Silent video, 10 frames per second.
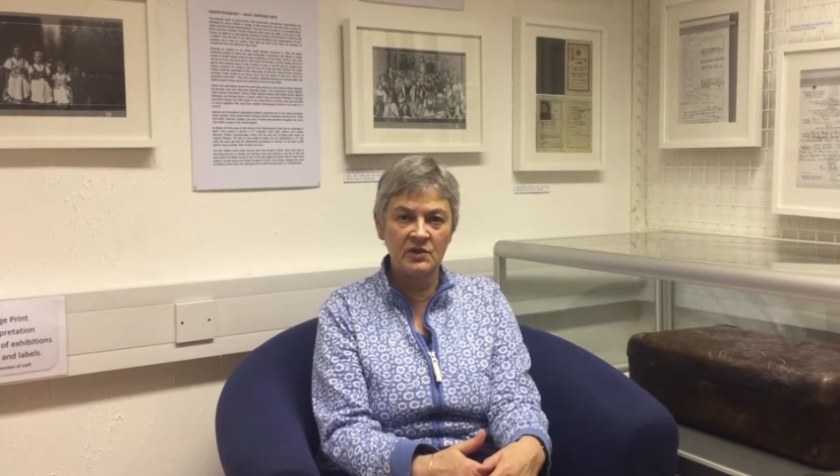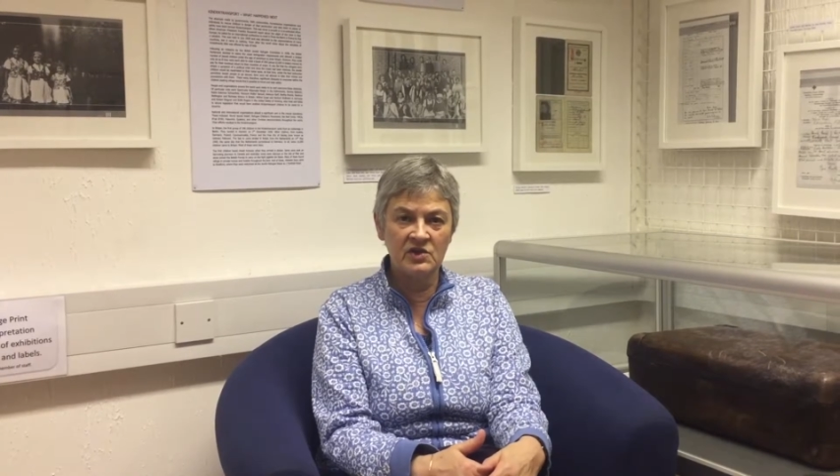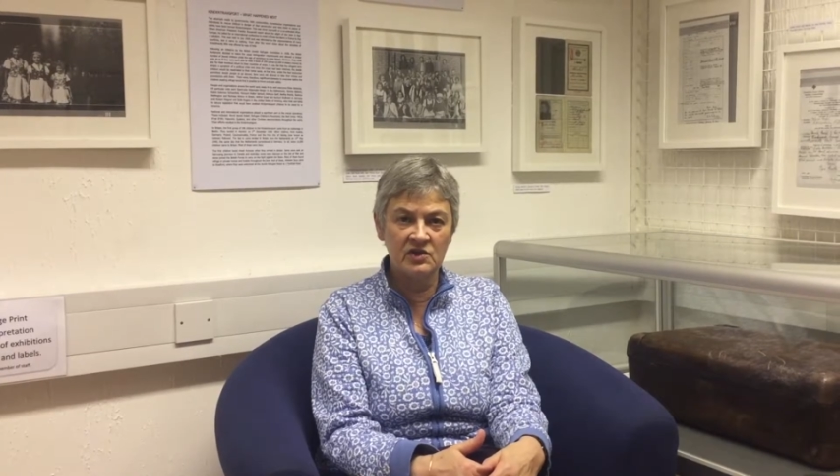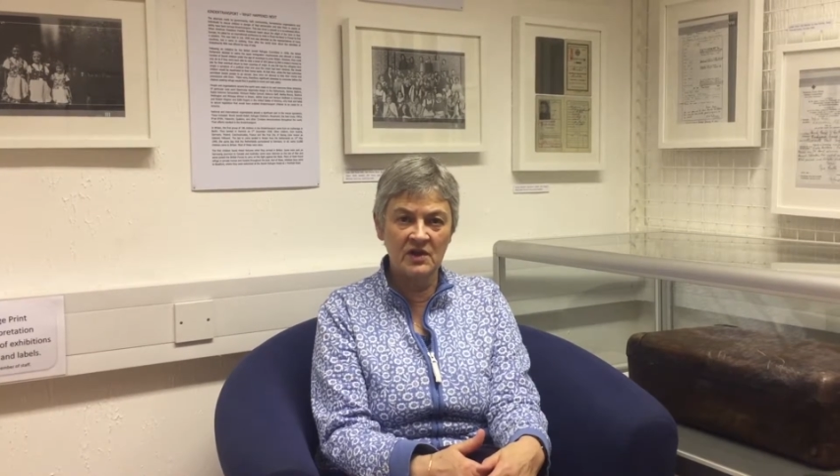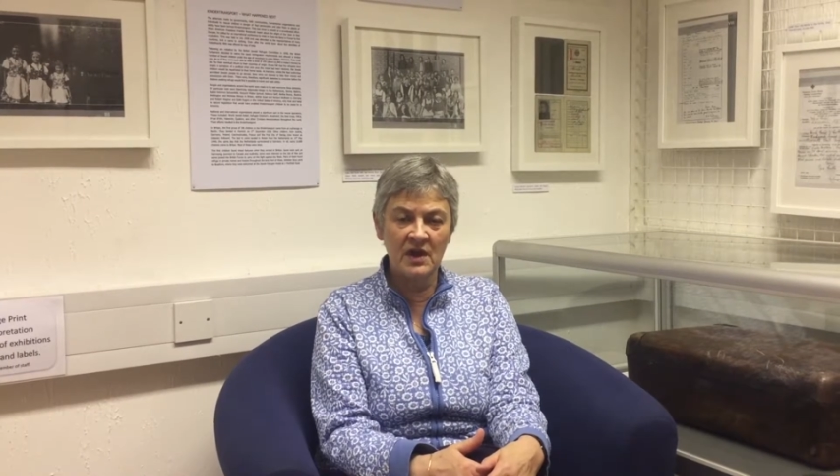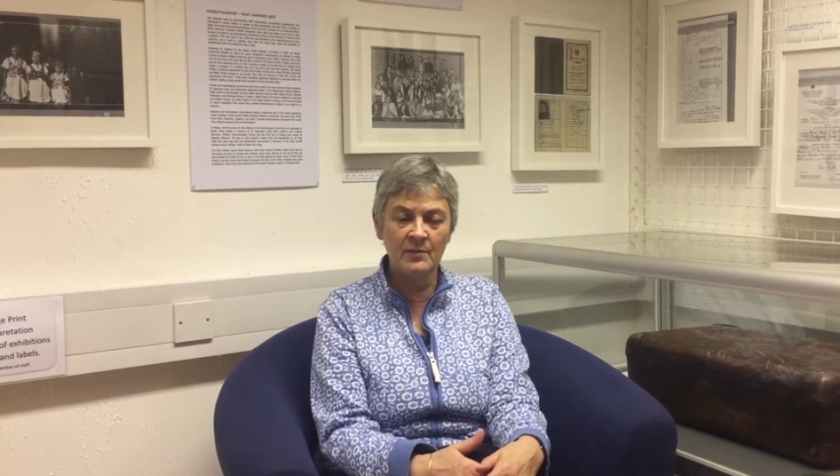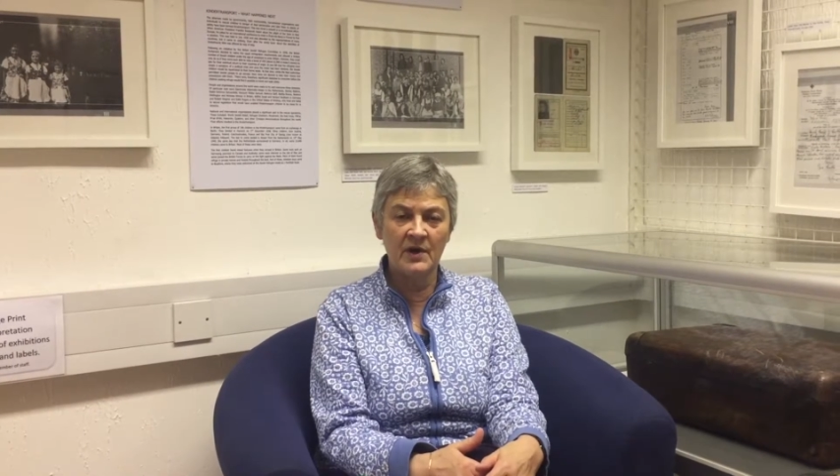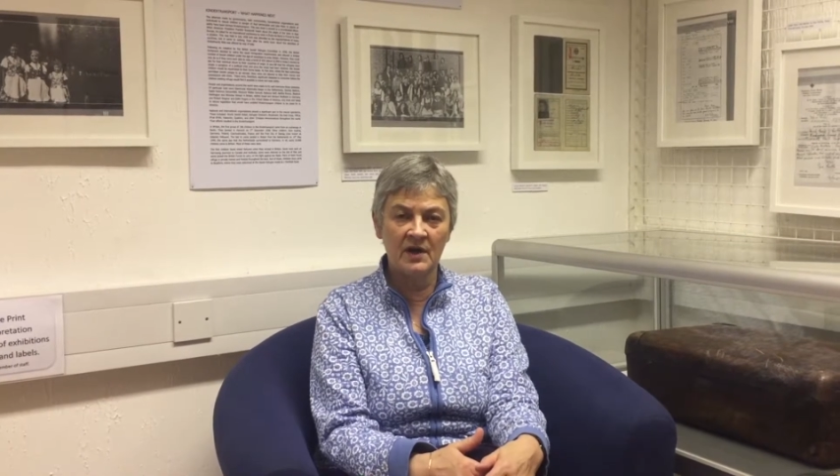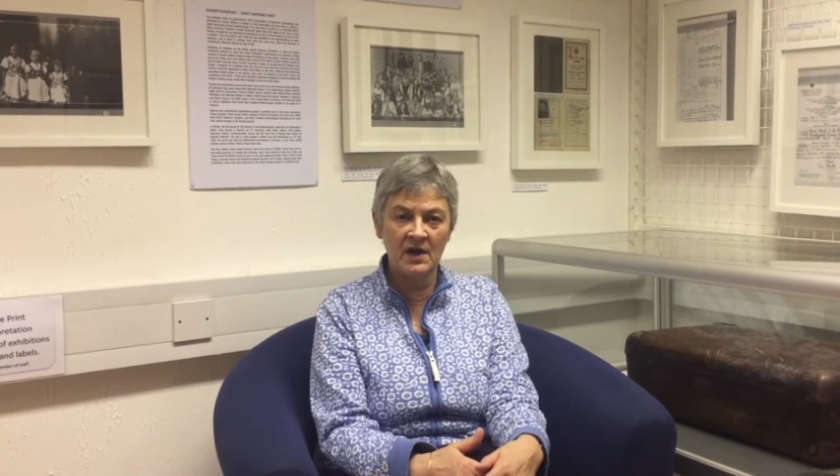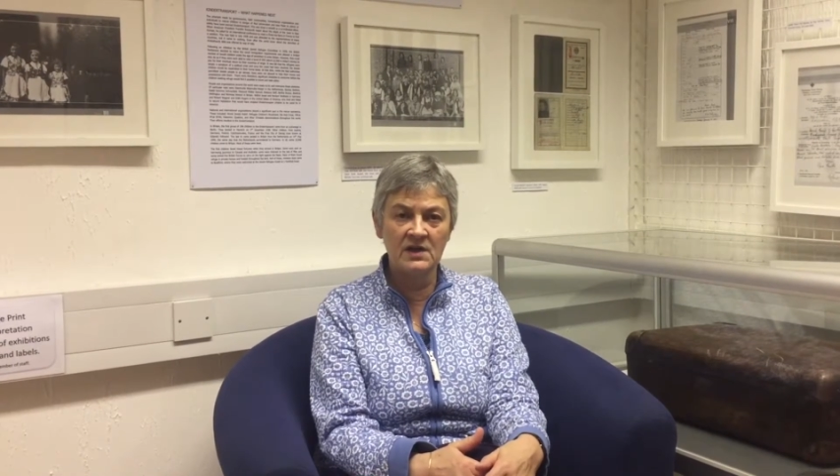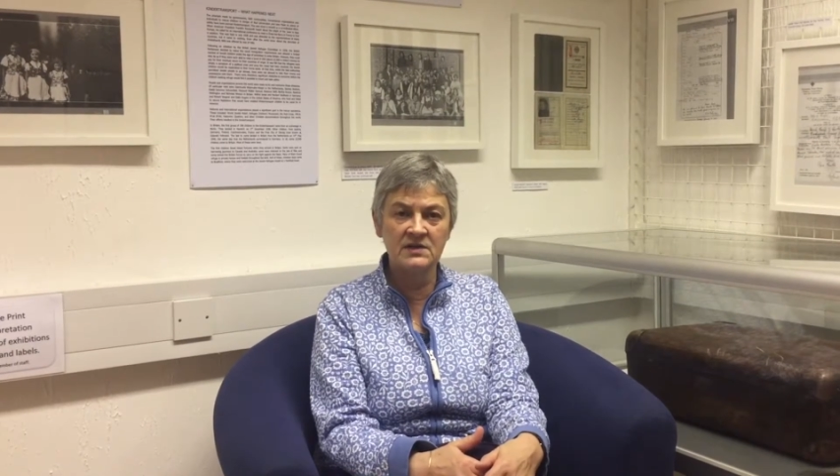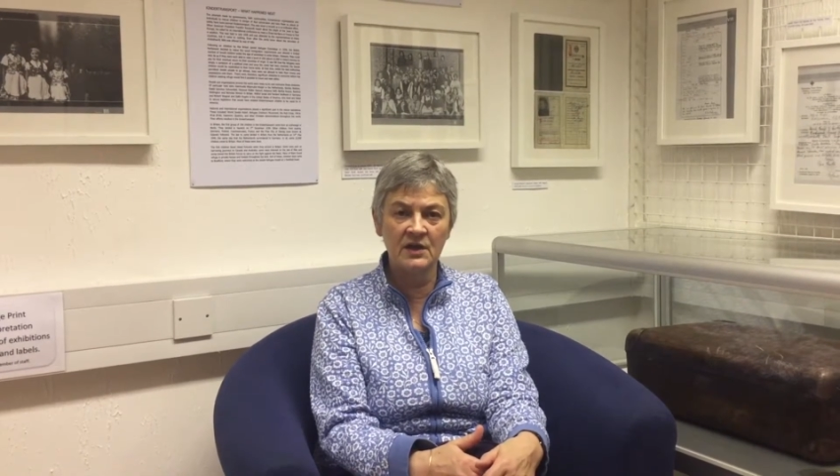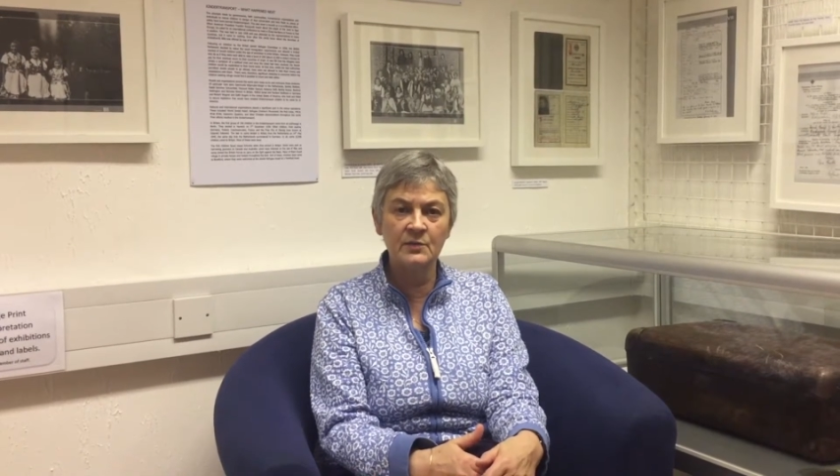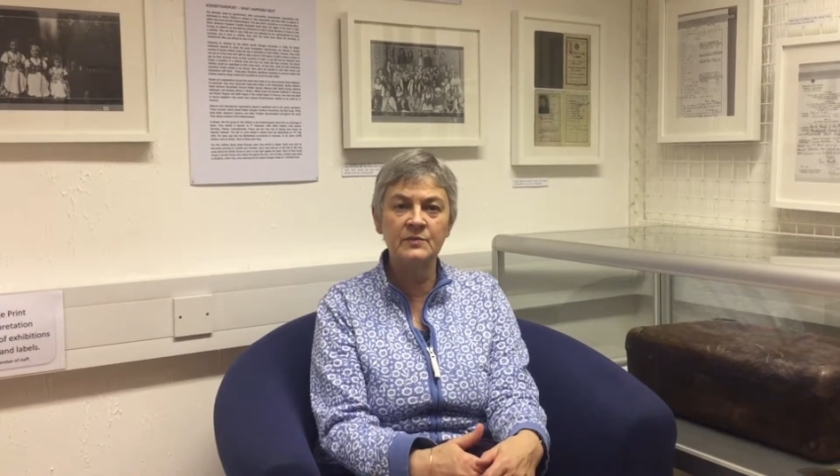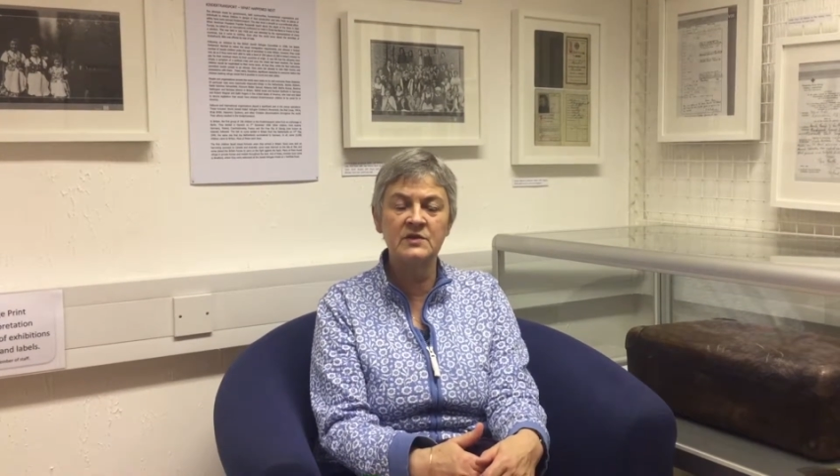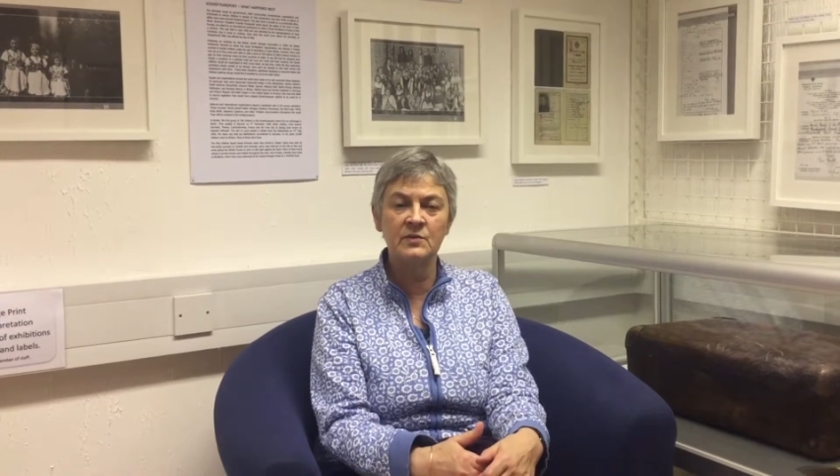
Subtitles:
we should keep our eyes open